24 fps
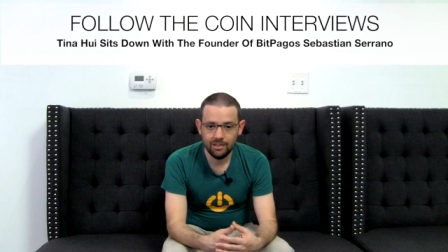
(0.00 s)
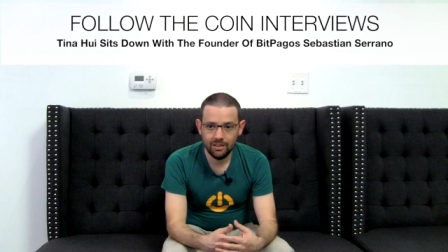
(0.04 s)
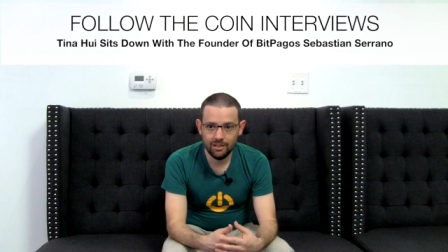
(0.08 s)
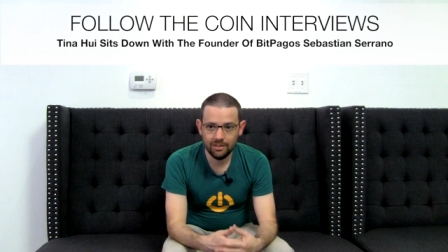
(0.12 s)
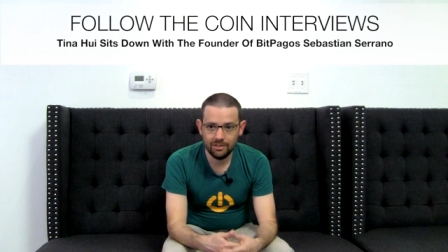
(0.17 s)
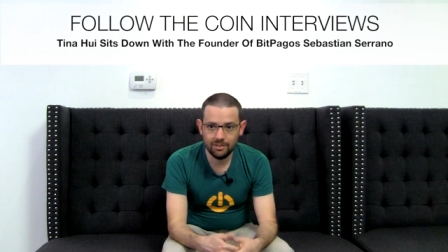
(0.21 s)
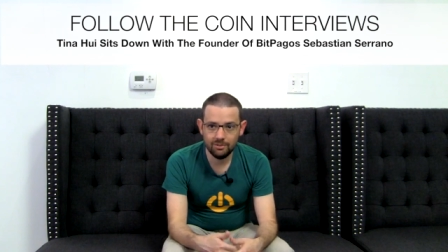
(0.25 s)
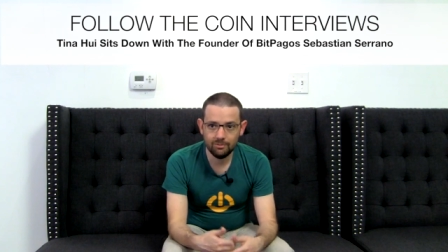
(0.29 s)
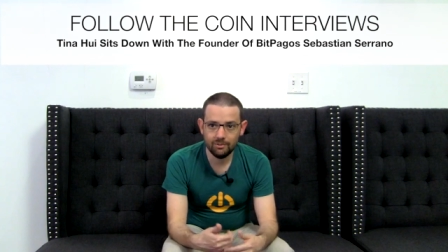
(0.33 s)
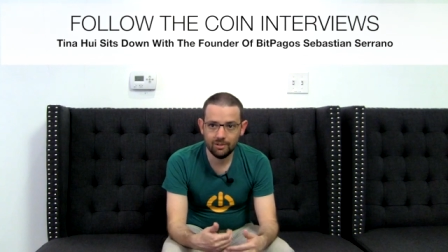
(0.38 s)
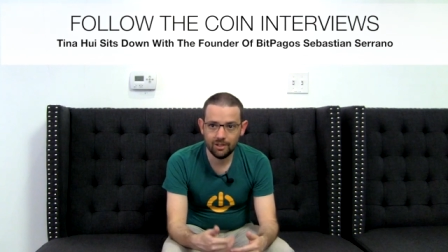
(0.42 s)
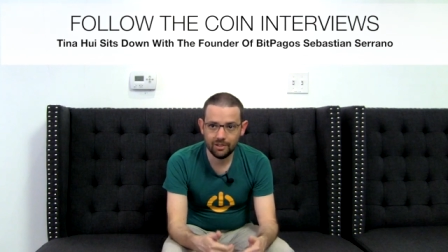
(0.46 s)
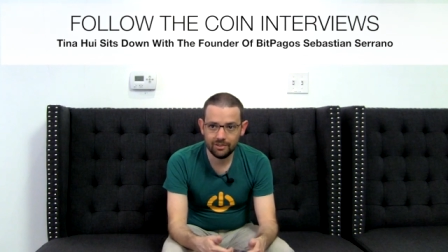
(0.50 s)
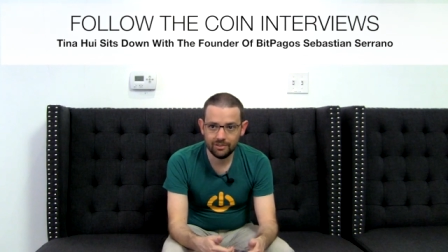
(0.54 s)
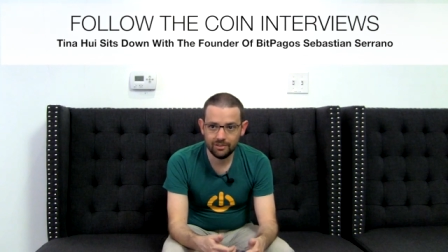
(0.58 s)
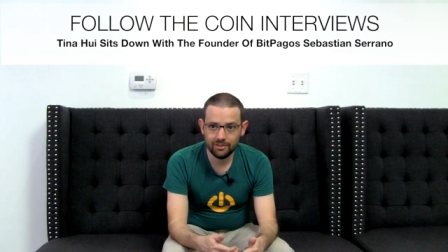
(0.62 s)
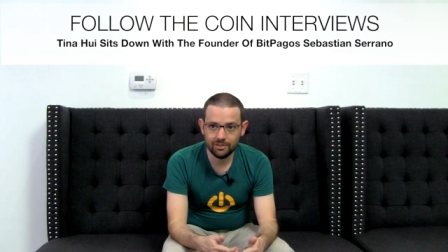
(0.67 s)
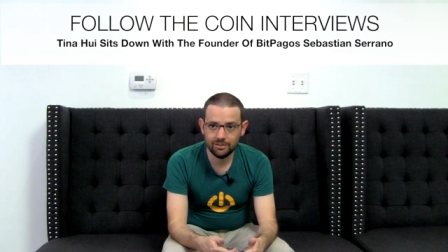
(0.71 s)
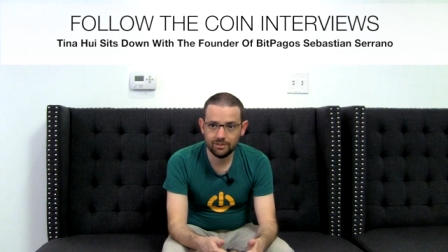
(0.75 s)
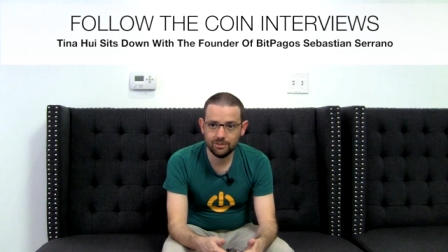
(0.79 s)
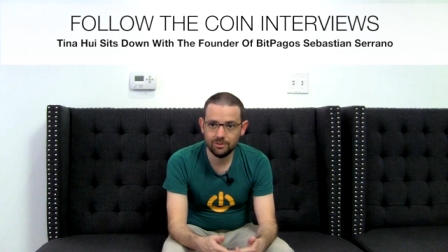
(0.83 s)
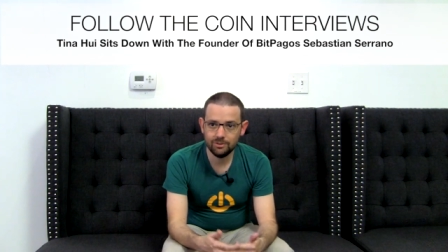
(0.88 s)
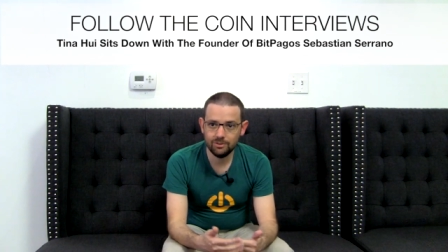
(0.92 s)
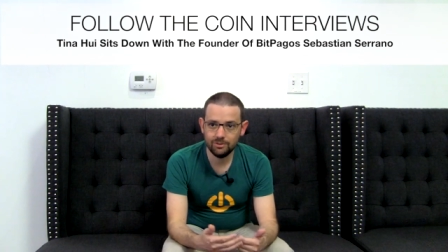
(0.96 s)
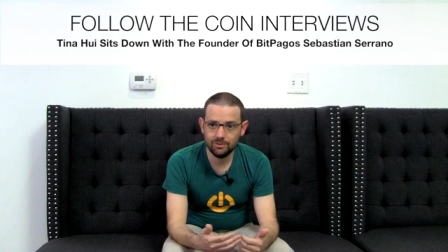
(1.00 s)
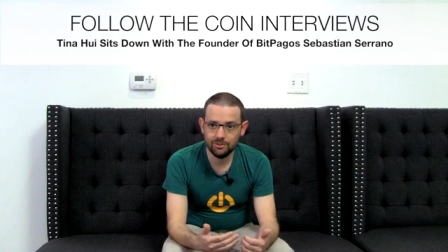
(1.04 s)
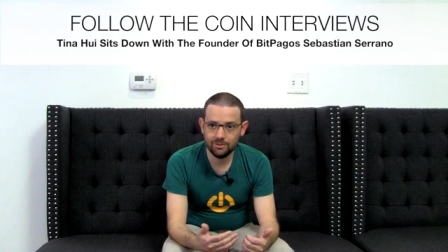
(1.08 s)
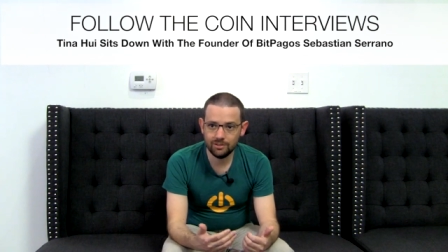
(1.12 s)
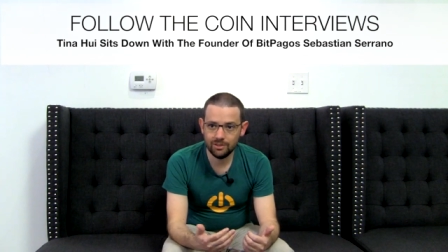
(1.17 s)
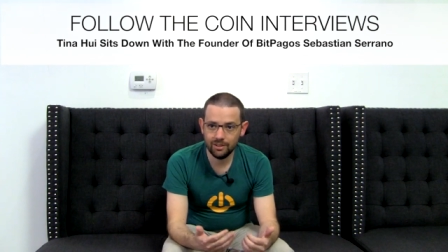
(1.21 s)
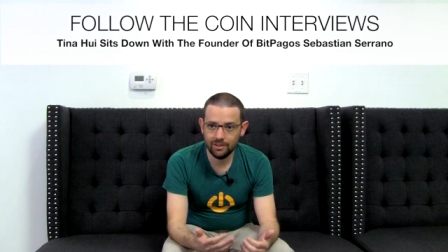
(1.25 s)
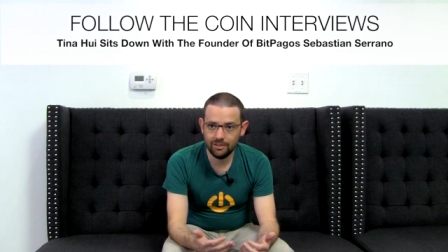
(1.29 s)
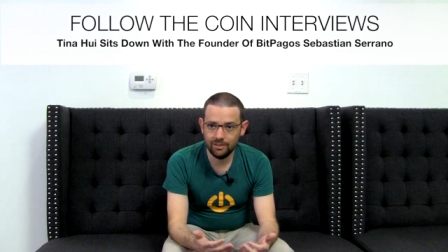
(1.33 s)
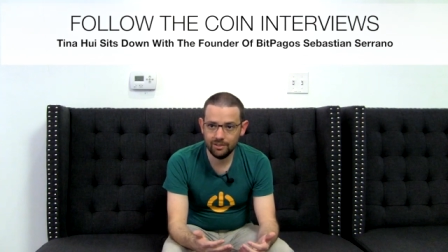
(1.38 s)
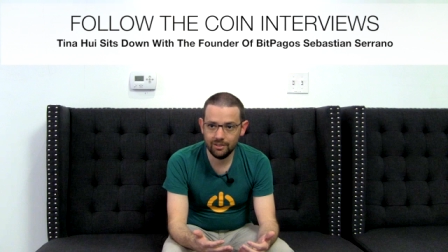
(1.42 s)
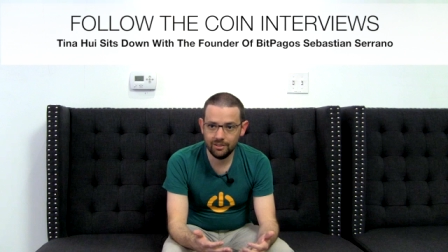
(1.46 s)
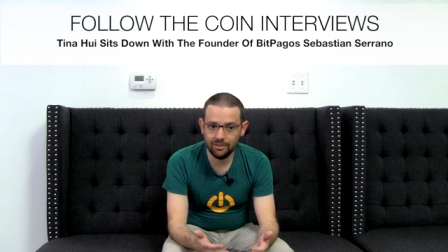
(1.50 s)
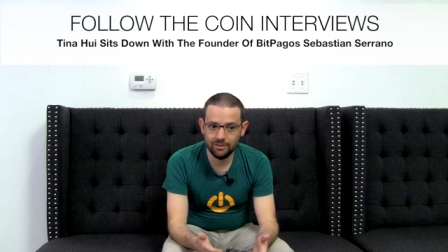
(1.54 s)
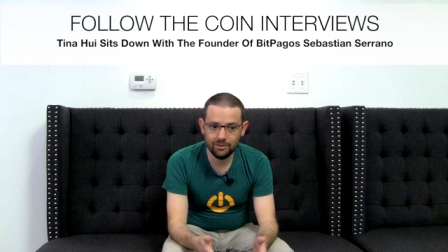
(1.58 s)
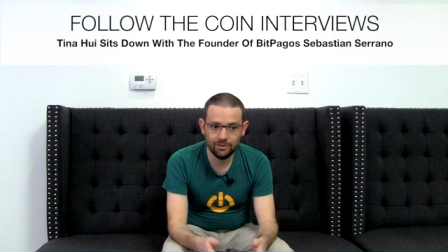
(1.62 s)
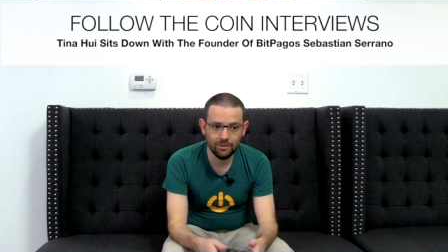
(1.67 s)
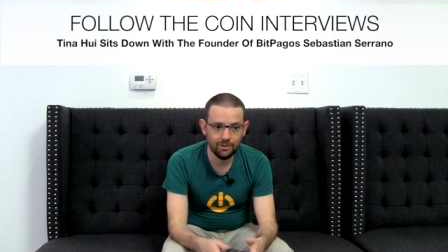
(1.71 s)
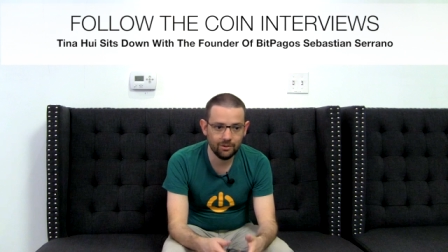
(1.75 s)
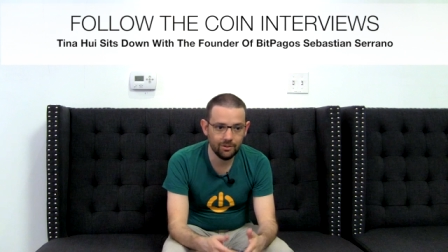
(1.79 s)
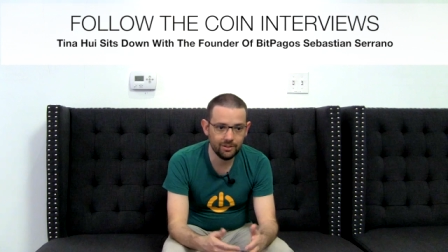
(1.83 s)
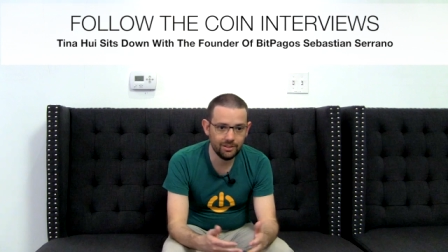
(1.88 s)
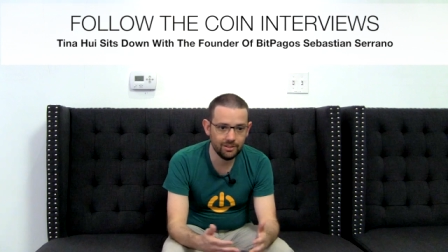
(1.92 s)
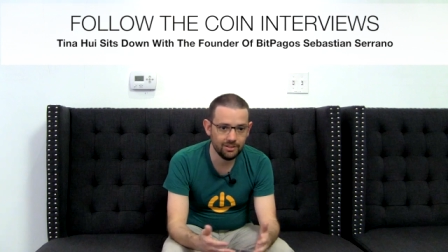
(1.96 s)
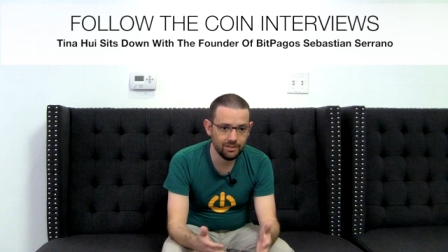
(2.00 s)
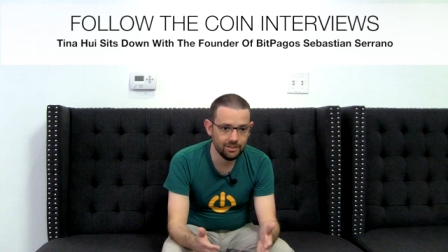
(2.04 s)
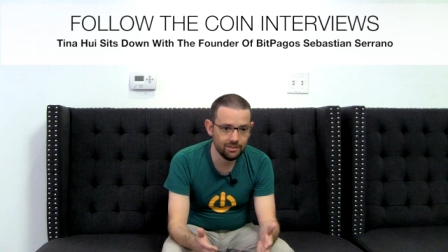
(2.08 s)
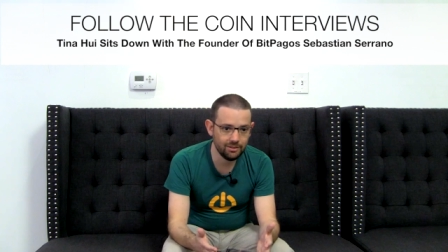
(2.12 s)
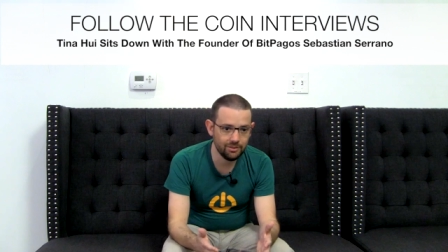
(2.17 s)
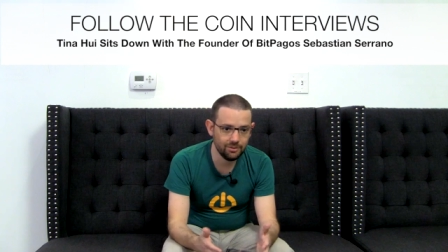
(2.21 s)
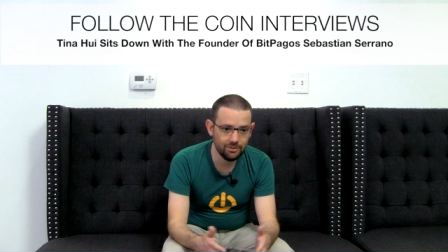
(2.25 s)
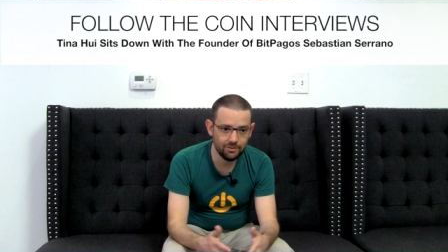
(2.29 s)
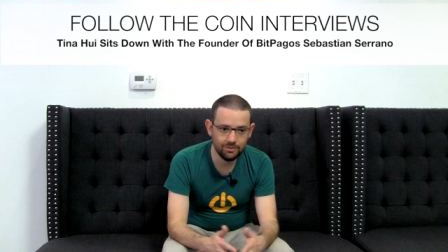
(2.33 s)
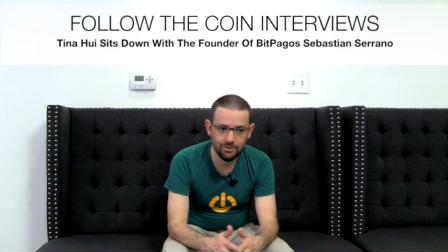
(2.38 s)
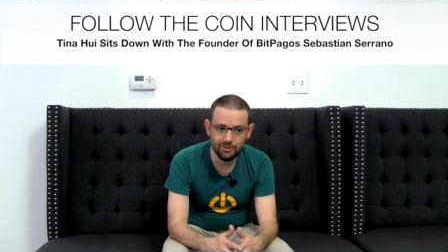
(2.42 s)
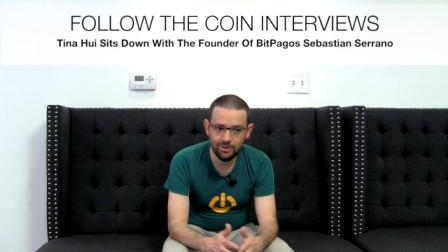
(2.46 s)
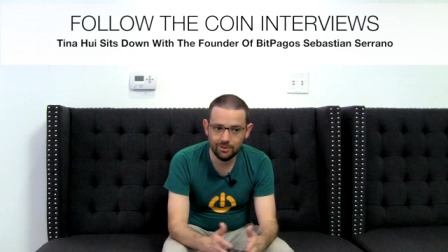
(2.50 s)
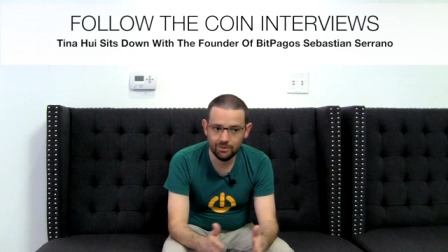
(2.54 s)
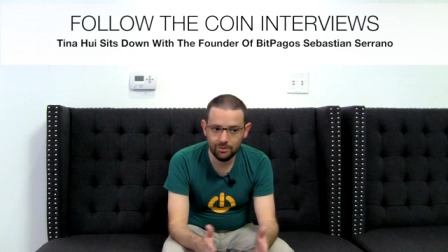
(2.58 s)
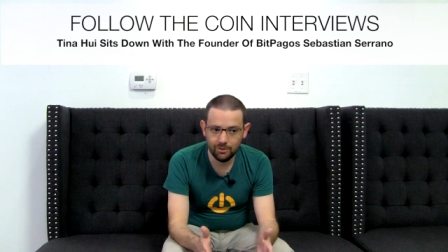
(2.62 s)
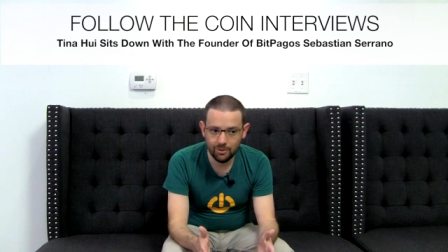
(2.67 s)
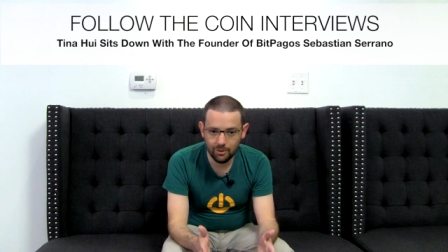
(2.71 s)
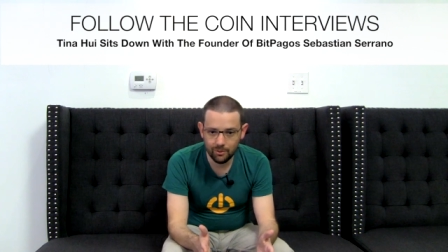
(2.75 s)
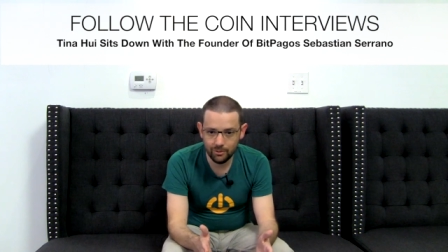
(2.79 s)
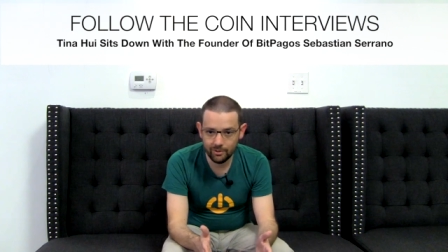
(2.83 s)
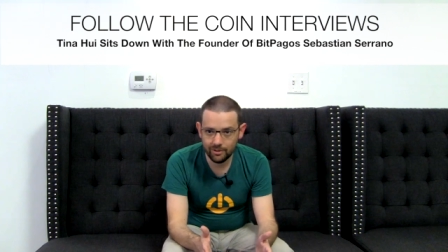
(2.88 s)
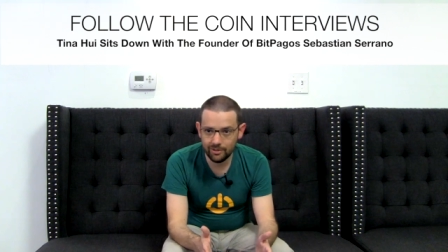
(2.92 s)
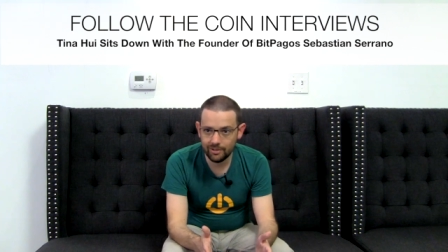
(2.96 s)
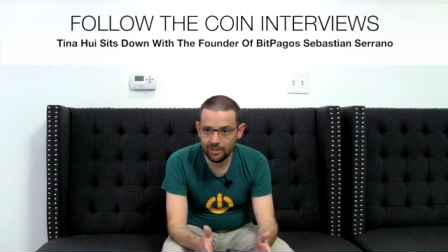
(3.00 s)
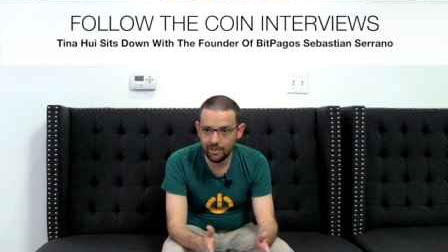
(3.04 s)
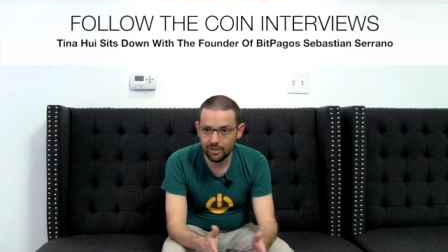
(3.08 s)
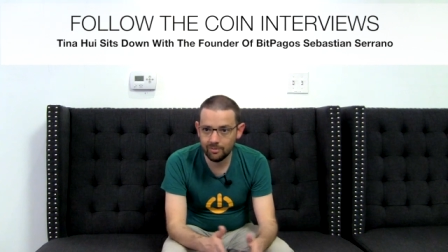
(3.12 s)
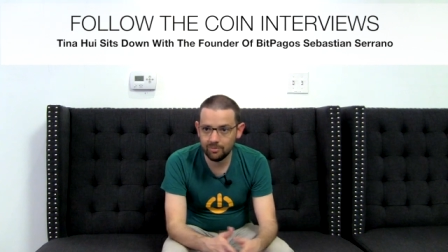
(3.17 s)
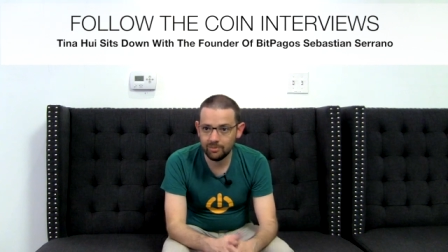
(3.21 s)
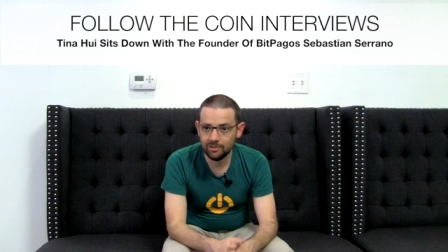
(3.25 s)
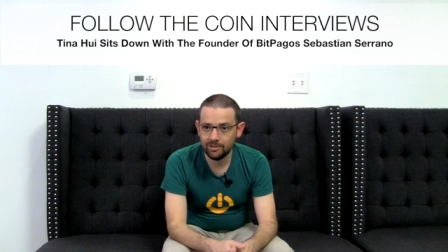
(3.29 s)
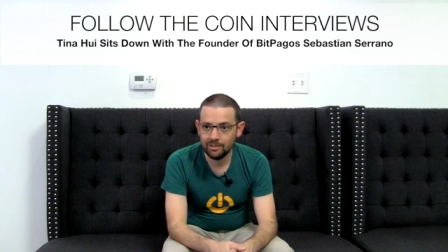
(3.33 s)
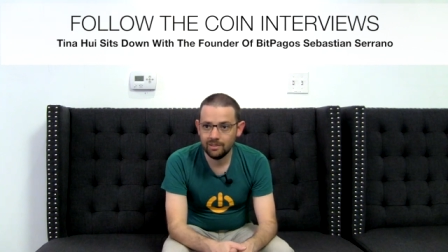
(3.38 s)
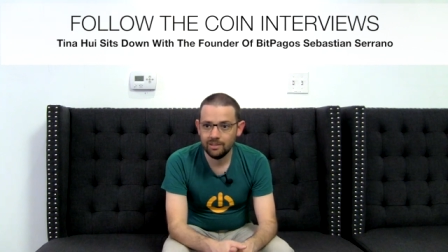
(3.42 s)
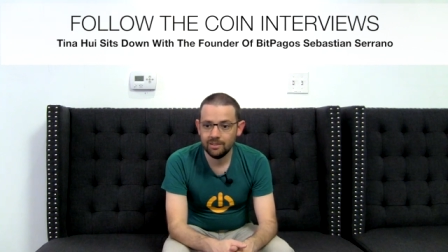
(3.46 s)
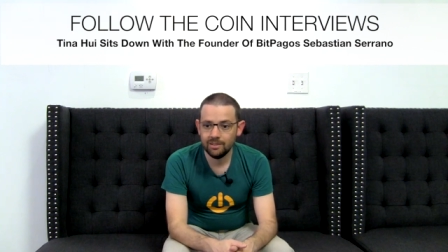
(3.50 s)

any barriers to get in, you only need to download an app,